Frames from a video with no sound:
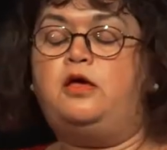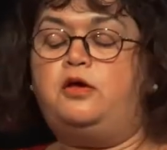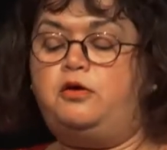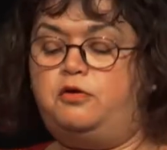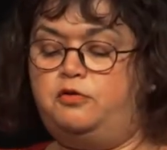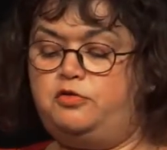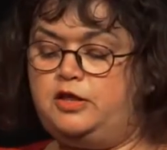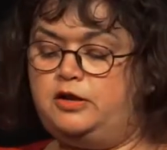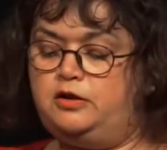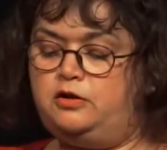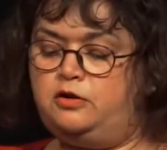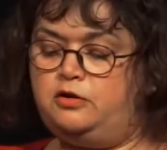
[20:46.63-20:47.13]

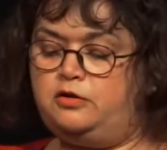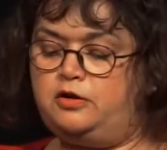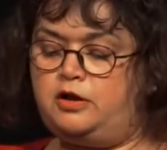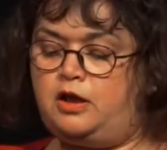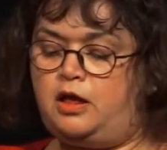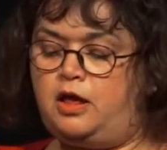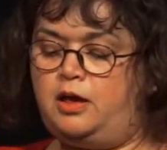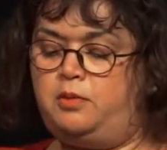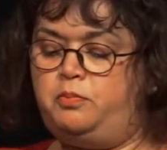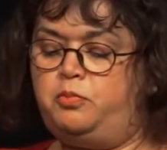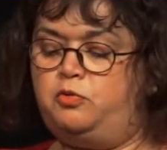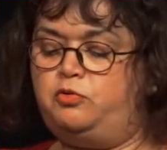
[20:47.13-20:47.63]
who didn't look
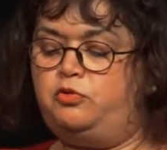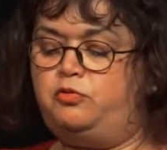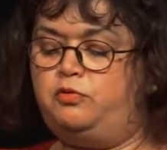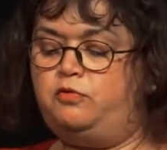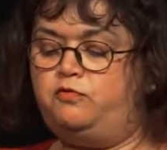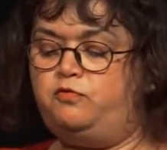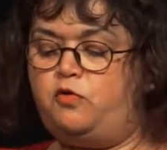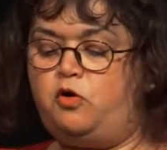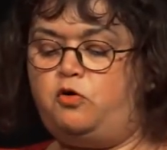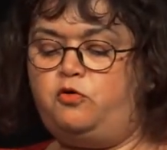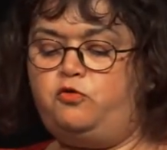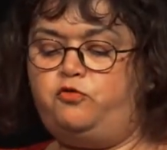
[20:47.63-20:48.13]
liable to
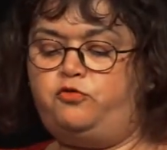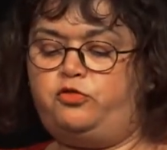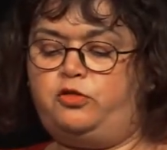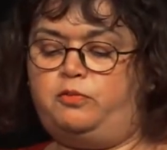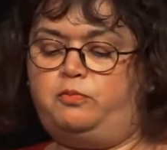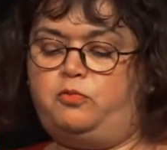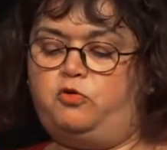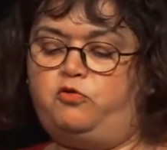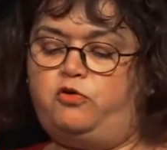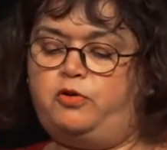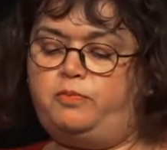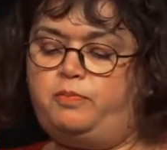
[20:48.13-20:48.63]
involve
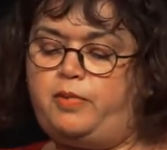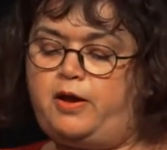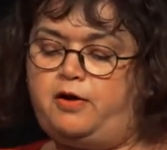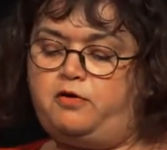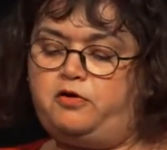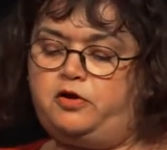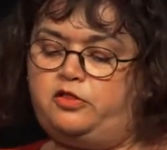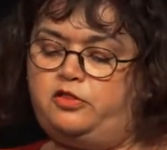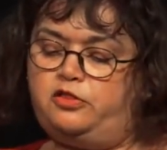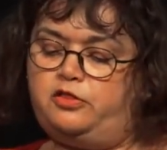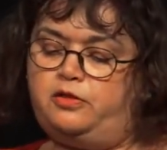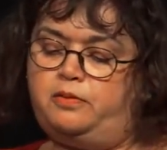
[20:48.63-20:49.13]
them or
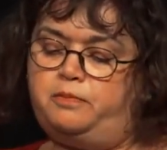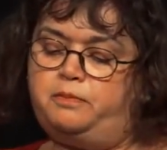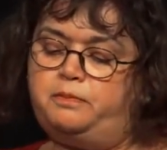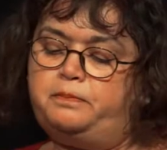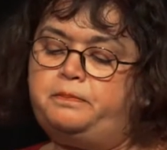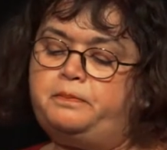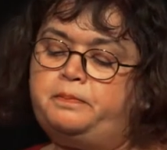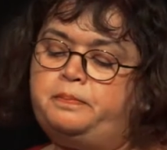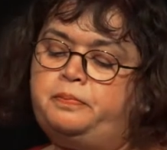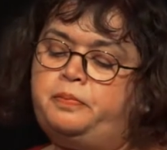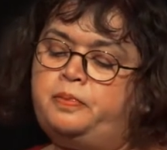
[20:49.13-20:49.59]
embarrass them.